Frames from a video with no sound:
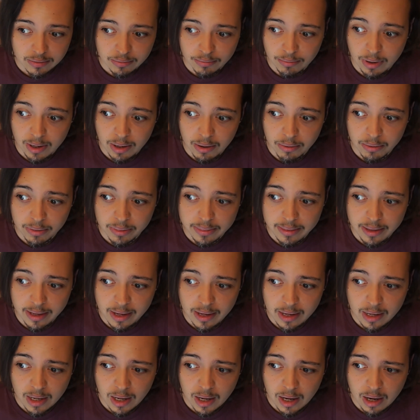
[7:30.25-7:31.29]
wow,
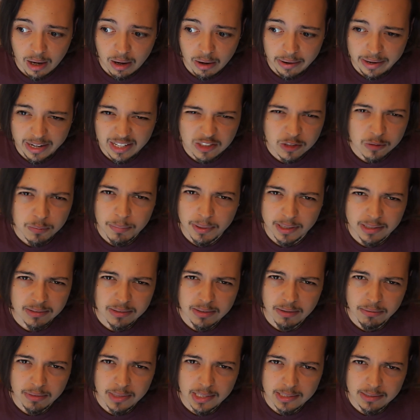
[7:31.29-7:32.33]
they are
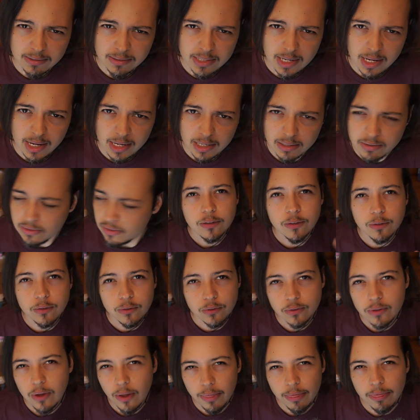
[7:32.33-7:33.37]
expensive these days.
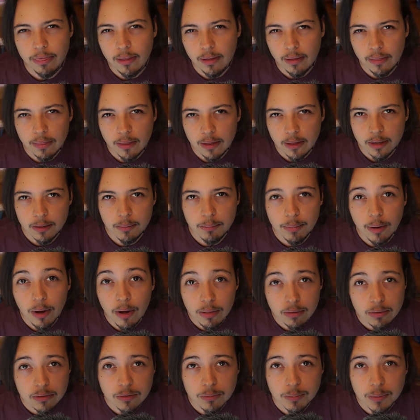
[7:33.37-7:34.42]
Something that
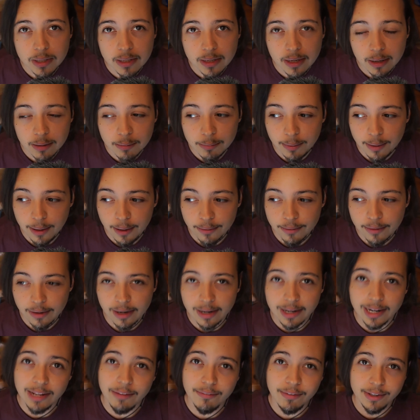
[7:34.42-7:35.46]
bothers me about
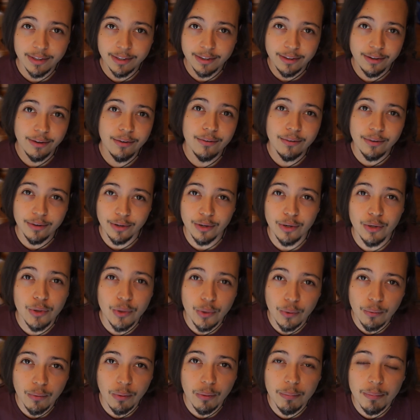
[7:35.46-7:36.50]
living here in
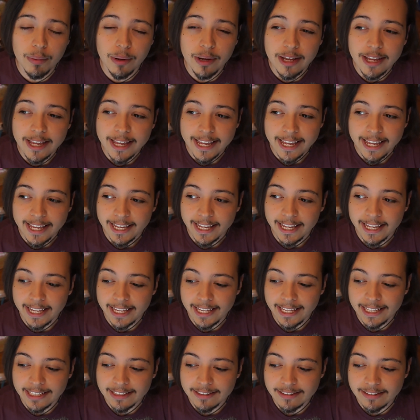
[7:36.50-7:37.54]
Europe
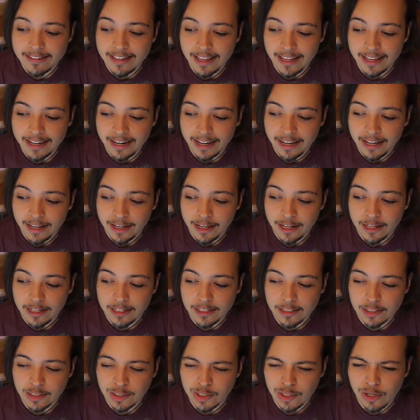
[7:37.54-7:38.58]
is that
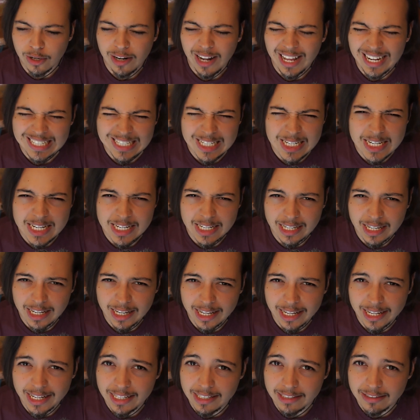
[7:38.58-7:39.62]
collecting
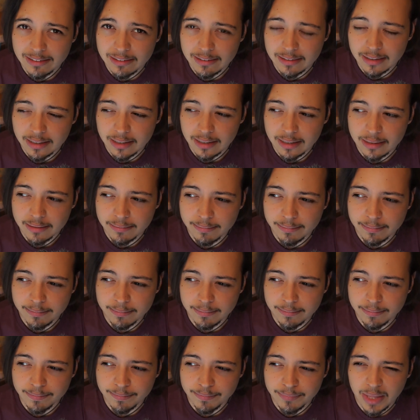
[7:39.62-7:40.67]
is
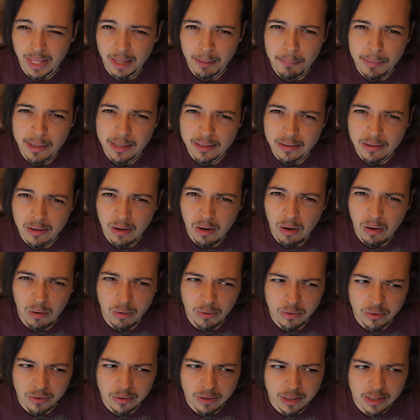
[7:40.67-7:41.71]
a bit
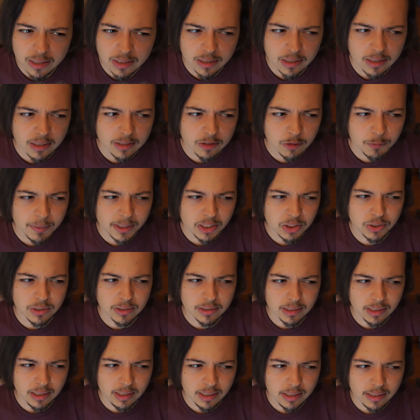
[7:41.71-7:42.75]
harder,
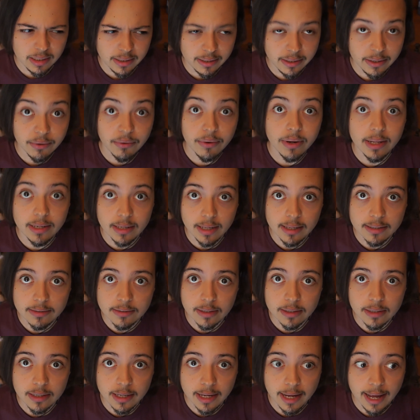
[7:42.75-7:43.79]
especially here in
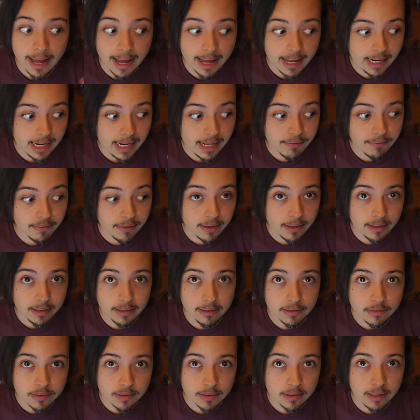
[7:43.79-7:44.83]
Italy. I live in
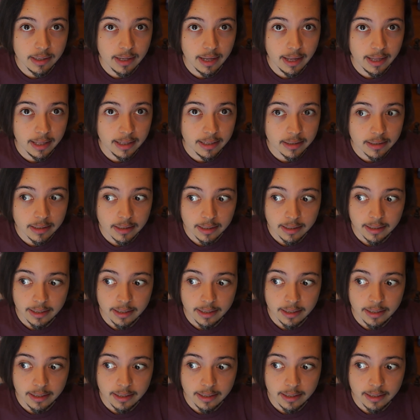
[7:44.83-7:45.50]
Italy and